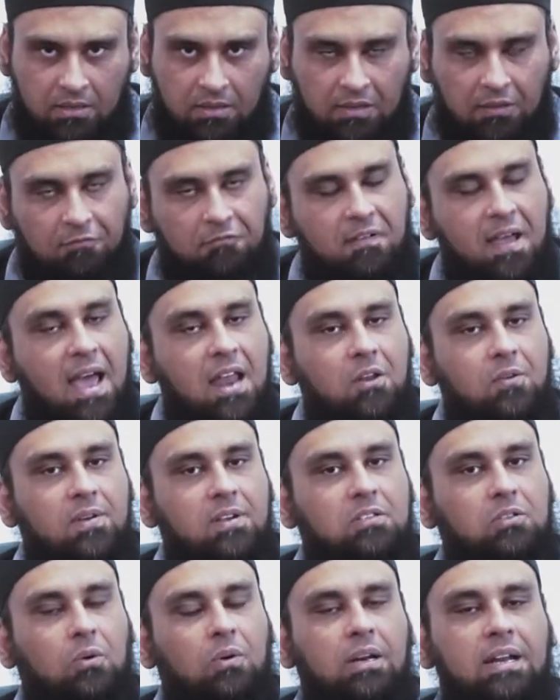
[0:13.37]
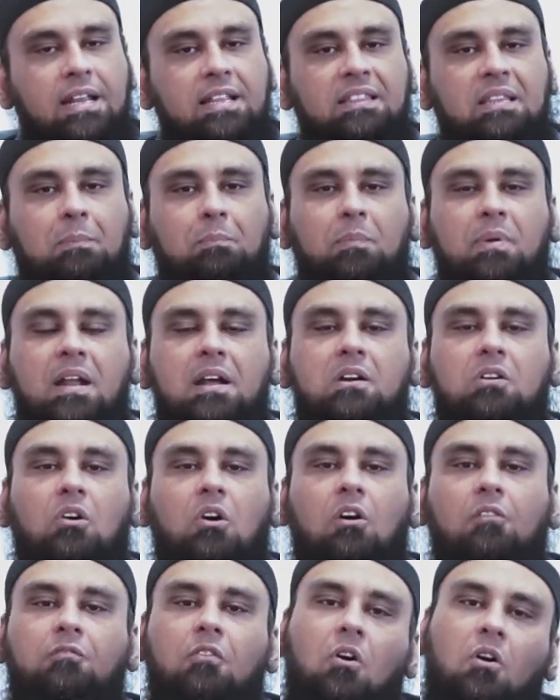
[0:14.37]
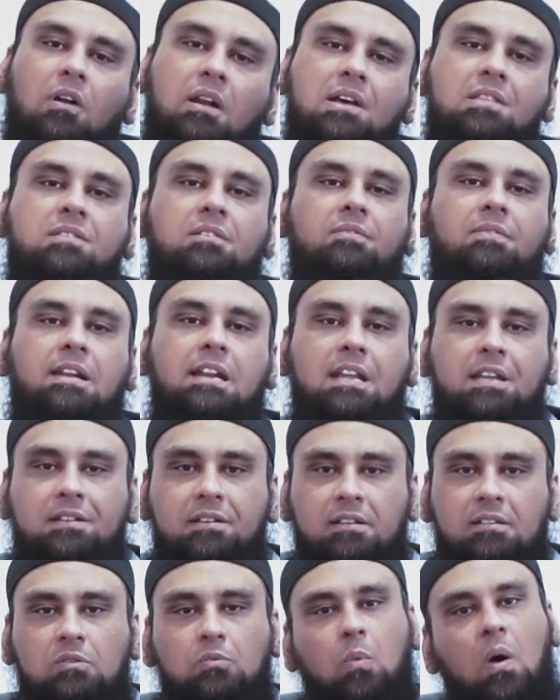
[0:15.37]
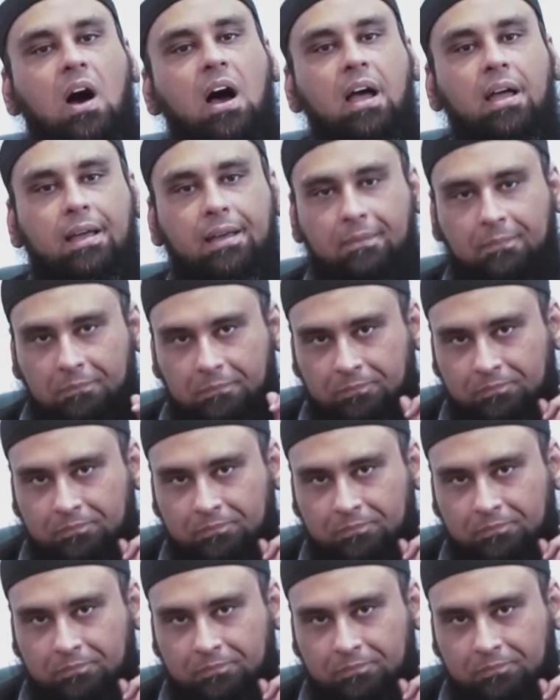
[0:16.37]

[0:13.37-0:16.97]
The value is only in the blood of all other religions. Why?